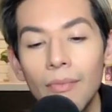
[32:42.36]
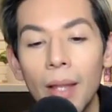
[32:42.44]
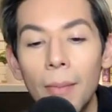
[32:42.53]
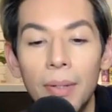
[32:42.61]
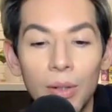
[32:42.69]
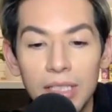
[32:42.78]

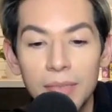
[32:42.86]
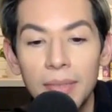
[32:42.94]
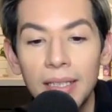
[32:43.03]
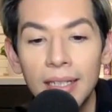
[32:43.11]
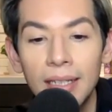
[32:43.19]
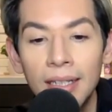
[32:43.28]
But
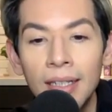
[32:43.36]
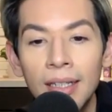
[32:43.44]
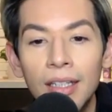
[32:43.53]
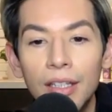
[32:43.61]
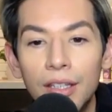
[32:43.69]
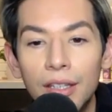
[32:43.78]
ultimately,
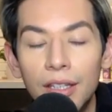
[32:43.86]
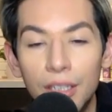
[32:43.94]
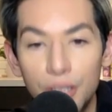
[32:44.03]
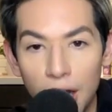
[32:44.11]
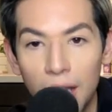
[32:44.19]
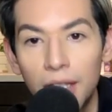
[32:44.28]
the,
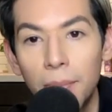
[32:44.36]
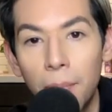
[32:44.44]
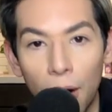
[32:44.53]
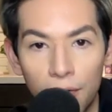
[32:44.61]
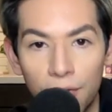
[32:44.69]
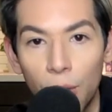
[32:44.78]
the
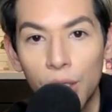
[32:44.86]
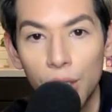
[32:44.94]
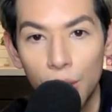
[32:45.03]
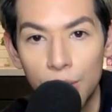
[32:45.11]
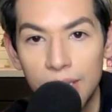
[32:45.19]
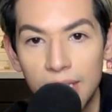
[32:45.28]
part four
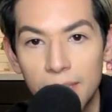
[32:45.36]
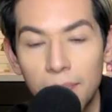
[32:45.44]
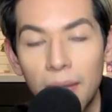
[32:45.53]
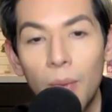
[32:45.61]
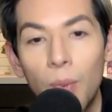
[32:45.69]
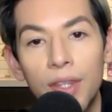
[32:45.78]
closes
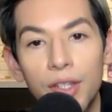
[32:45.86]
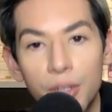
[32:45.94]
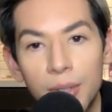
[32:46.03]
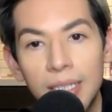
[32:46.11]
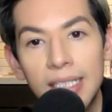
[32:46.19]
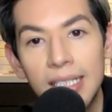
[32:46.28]
with
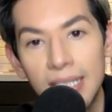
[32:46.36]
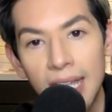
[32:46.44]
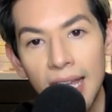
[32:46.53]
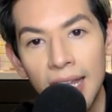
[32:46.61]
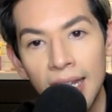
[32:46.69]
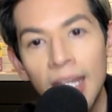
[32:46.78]
Teresa
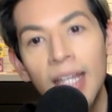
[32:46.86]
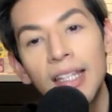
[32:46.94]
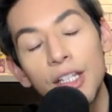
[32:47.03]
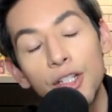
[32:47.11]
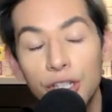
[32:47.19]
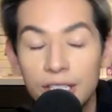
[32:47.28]
saying
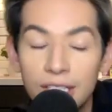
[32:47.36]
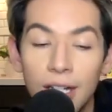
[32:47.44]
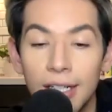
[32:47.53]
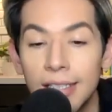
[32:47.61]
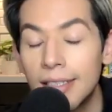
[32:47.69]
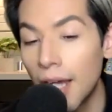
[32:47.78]
that she's
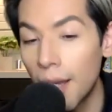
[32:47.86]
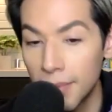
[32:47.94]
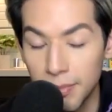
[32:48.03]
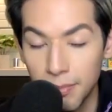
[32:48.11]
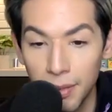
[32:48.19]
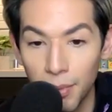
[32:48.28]
not as dumb
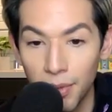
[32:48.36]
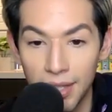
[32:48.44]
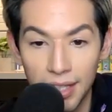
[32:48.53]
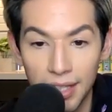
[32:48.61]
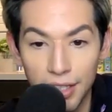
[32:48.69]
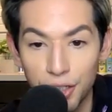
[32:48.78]
as people
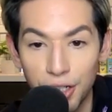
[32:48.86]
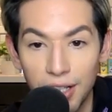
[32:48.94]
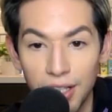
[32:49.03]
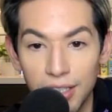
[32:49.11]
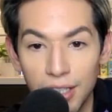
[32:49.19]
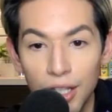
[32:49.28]
think that she
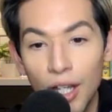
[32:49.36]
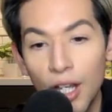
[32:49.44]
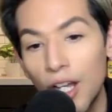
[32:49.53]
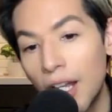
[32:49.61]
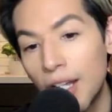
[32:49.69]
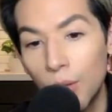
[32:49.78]
is.
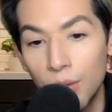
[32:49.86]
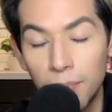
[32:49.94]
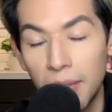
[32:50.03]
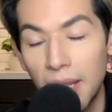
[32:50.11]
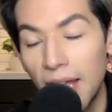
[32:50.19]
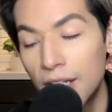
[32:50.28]
I know
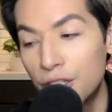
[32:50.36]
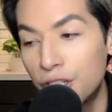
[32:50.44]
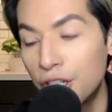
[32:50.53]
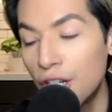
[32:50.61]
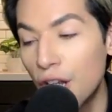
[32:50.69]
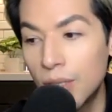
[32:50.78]
that
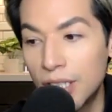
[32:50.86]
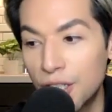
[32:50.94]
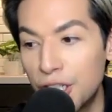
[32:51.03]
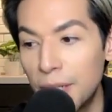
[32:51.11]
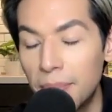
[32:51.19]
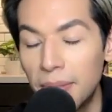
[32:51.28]
she knows that
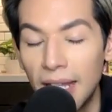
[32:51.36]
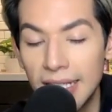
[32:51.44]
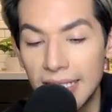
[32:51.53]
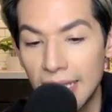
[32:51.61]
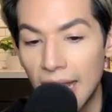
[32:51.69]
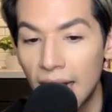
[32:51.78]
she
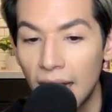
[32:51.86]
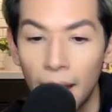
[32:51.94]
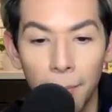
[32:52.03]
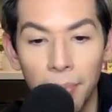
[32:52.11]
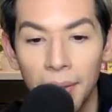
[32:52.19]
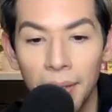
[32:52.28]
plays that
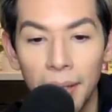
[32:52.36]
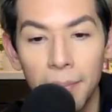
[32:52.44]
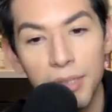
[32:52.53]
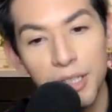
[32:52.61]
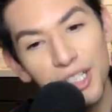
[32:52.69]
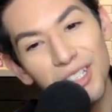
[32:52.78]
up,
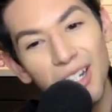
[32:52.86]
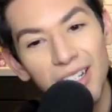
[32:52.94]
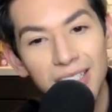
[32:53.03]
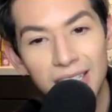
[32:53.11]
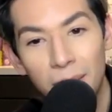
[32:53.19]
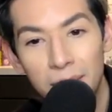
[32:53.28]
but she's not
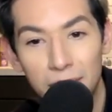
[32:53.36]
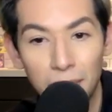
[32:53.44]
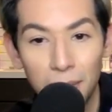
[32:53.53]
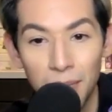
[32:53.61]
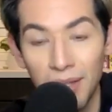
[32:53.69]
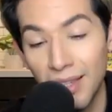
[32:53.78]
as dumb as
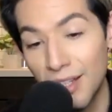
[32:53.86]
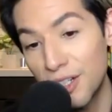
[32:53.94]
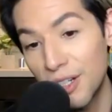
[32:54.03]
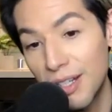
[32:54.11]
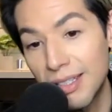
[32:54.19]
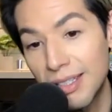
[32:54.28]
people think that
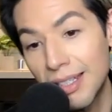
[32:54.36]
she is.